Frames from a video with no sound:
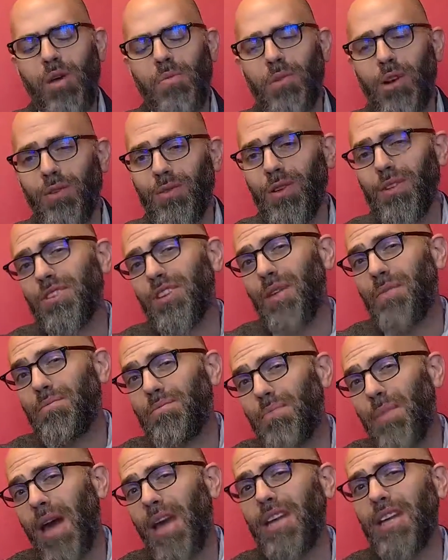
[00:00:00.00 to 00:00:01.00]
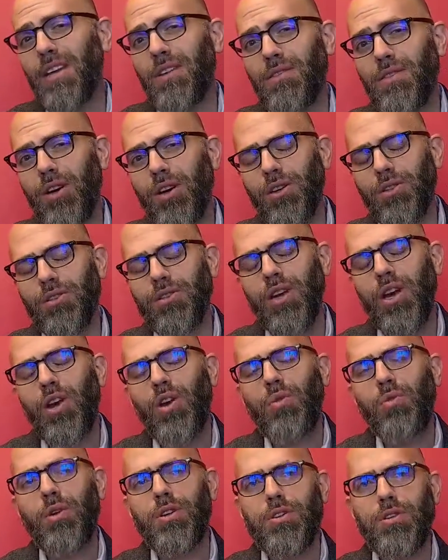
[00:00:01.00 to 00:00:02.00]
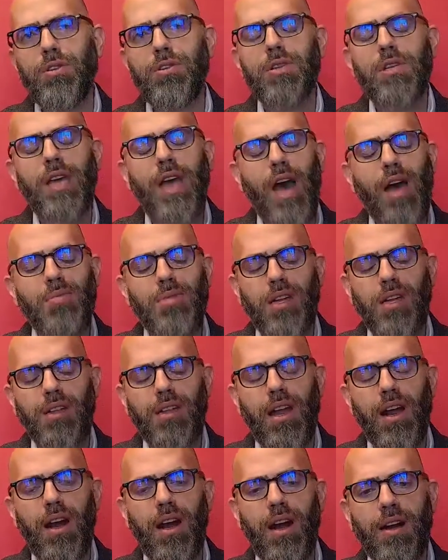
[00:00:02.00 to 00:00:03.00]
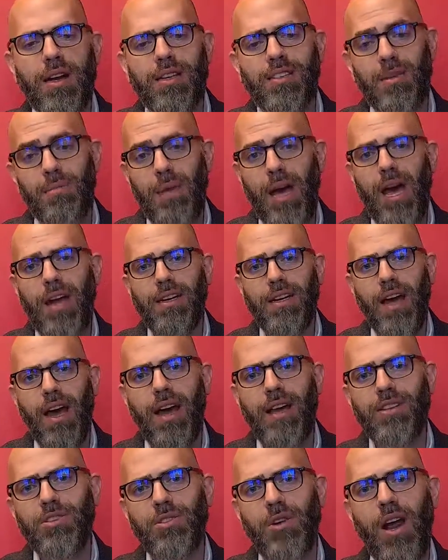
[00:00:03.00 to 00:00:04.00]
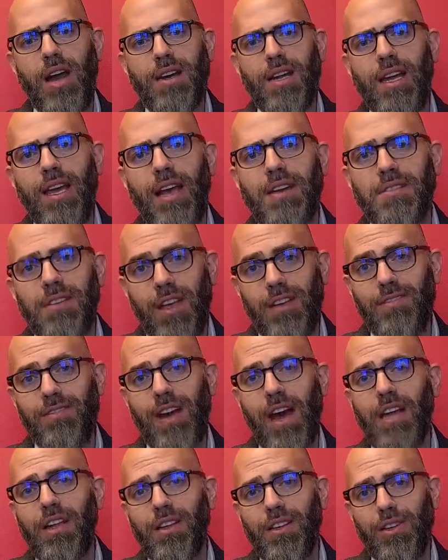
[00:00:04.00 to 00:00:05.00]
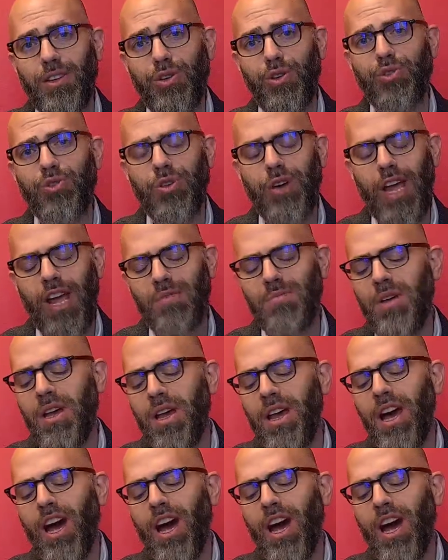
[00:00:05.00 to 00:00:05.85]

But if you see many of those, what's usually happening there is a bad guy is trying to guess a valid username.